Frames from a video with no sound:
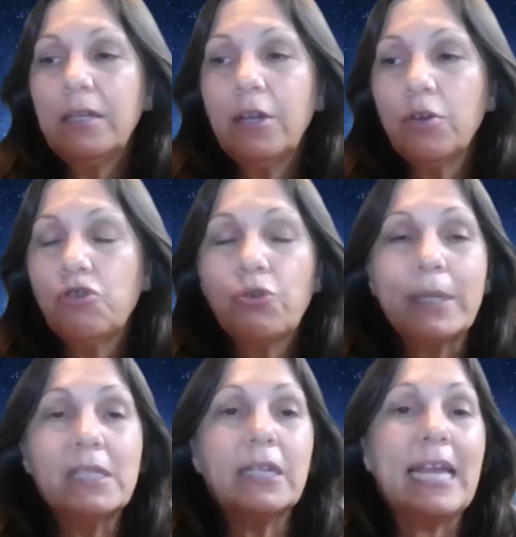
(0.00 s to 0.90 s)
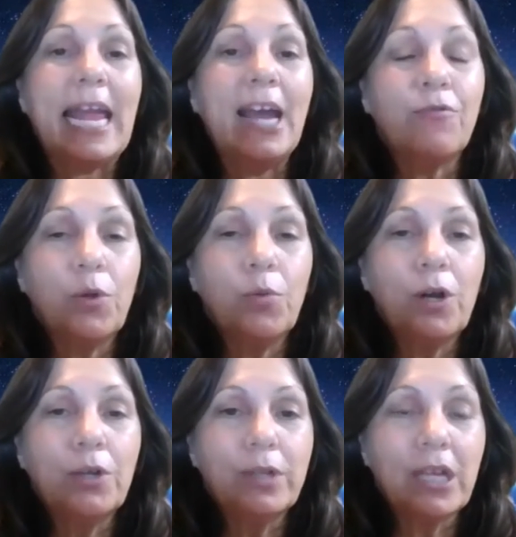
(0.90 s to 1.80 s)
you know, trusting
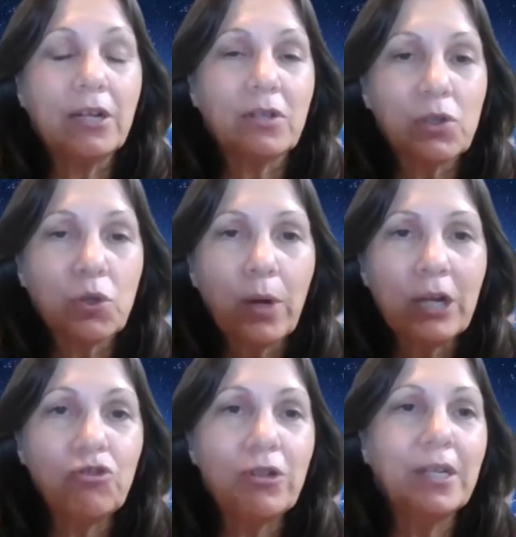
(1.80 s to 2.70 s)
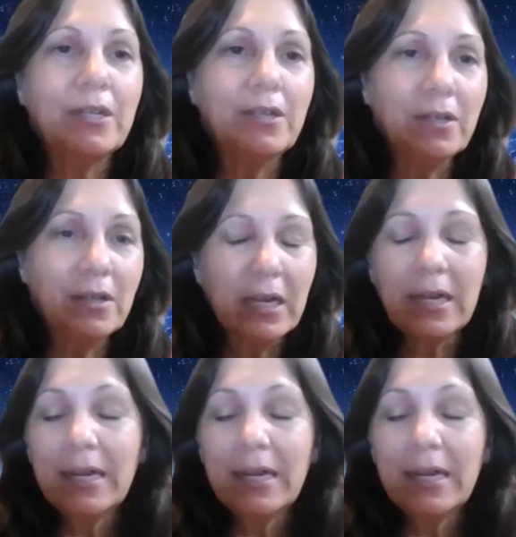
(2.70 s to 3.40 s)
everyone without discretion,